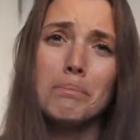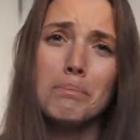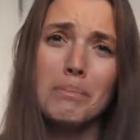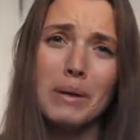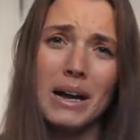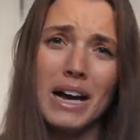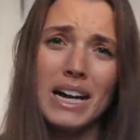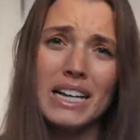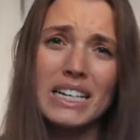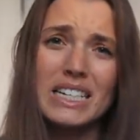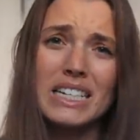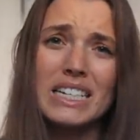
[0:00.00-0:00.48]

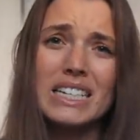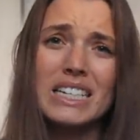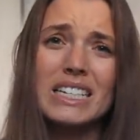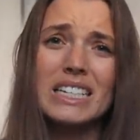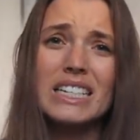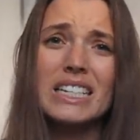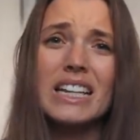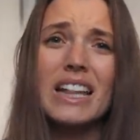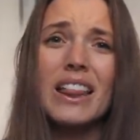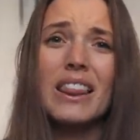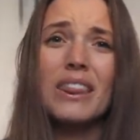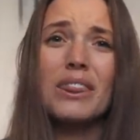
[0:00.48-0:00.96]
but
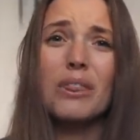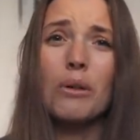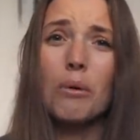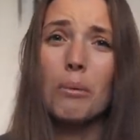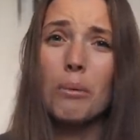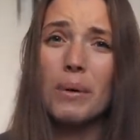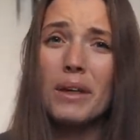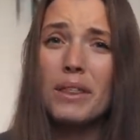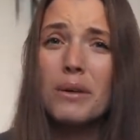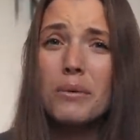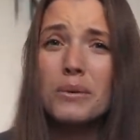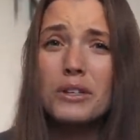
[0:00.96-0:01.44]
the
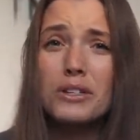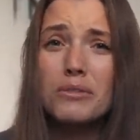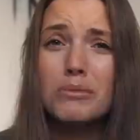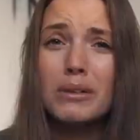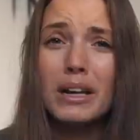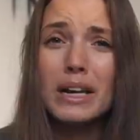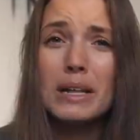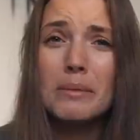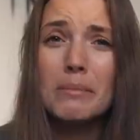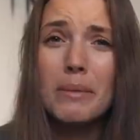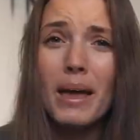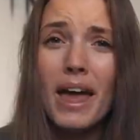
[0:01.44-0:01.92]
weather was
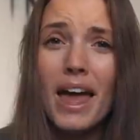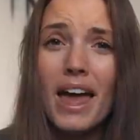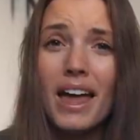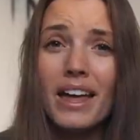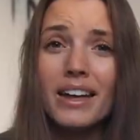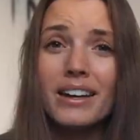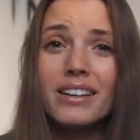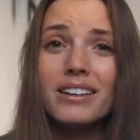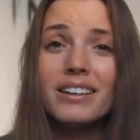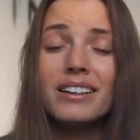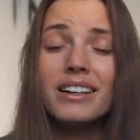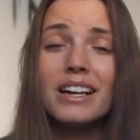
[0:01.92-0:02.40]
really
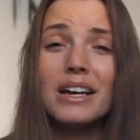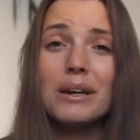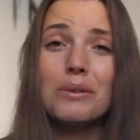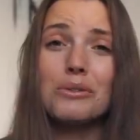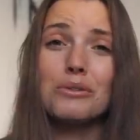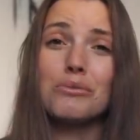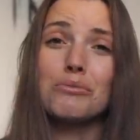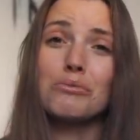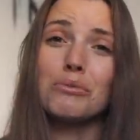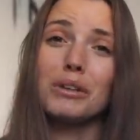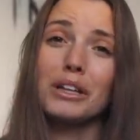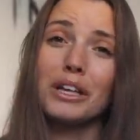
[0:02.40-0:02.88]
bad, it
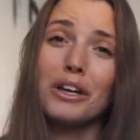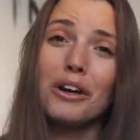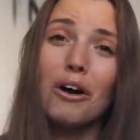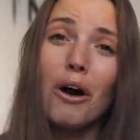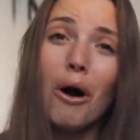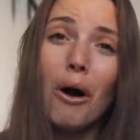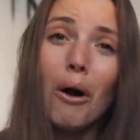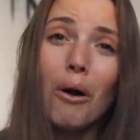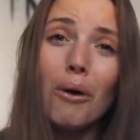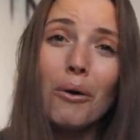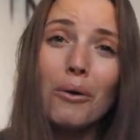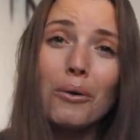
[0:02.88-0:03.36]
was really
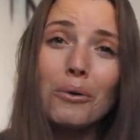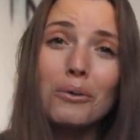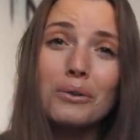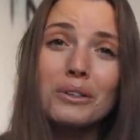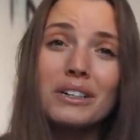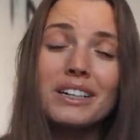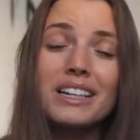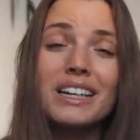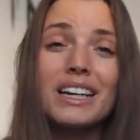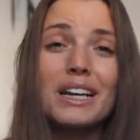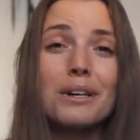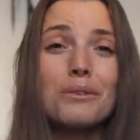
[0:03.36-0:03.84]

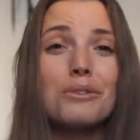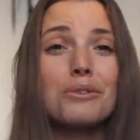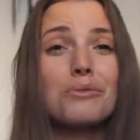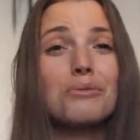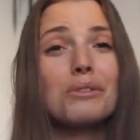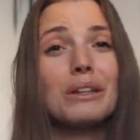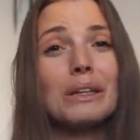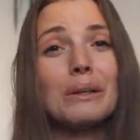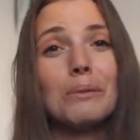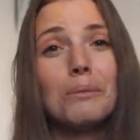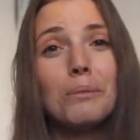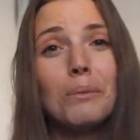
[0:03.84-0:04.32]
cold, it was
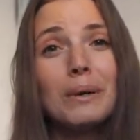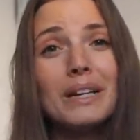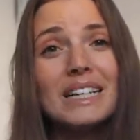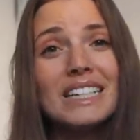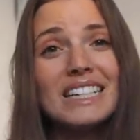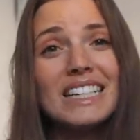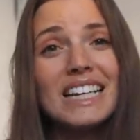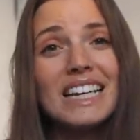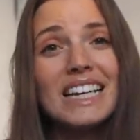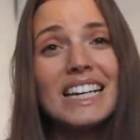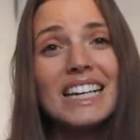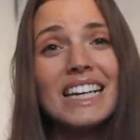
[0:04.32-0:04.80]
really
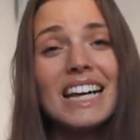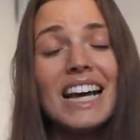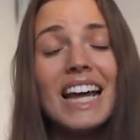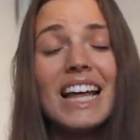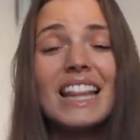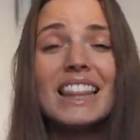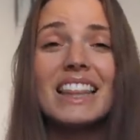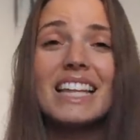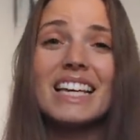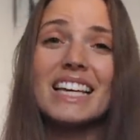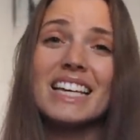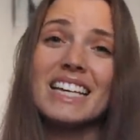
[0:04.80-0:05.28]
windy,
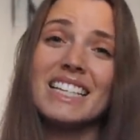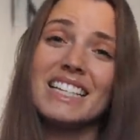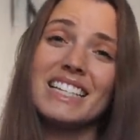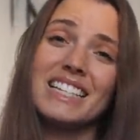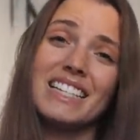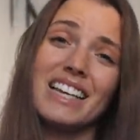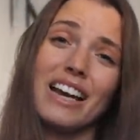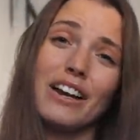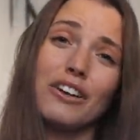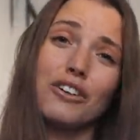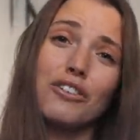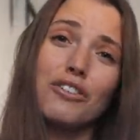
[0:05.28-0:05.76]
the kids
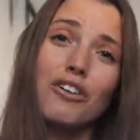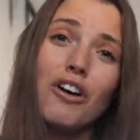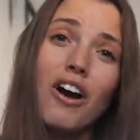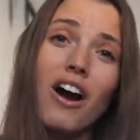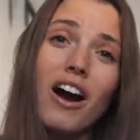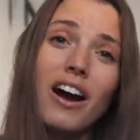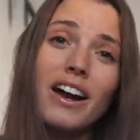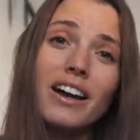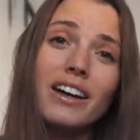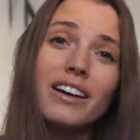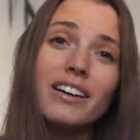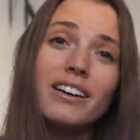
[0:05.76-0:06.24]
started
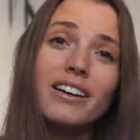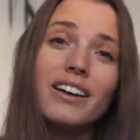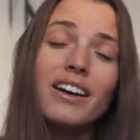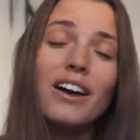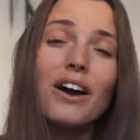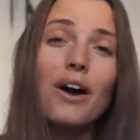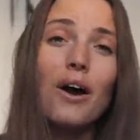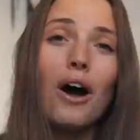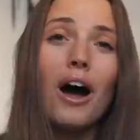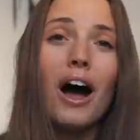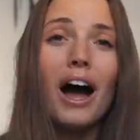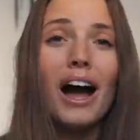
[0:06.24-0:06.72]
crying,
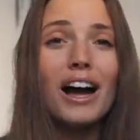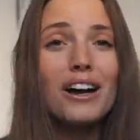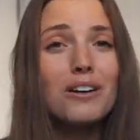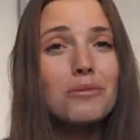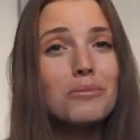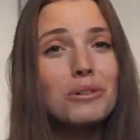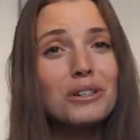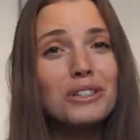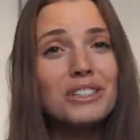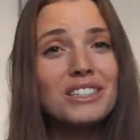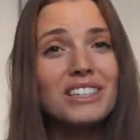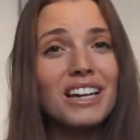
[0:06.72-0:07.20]
I
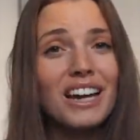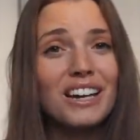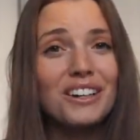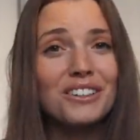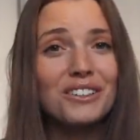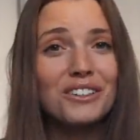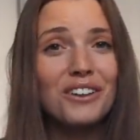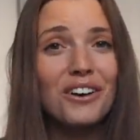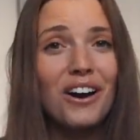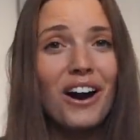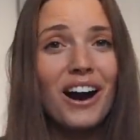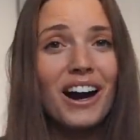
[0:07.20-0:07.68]
almost
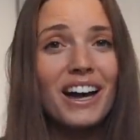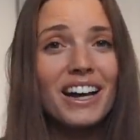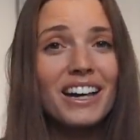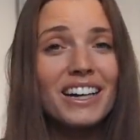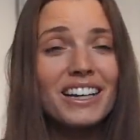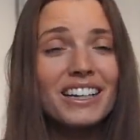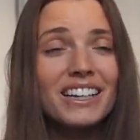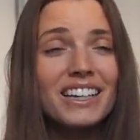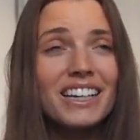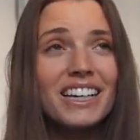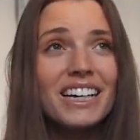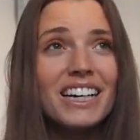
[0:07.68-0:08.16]
started
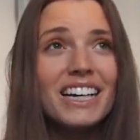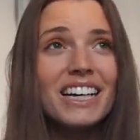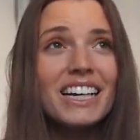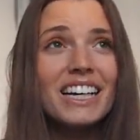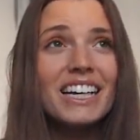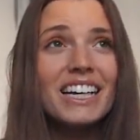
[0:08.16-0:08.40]
crying,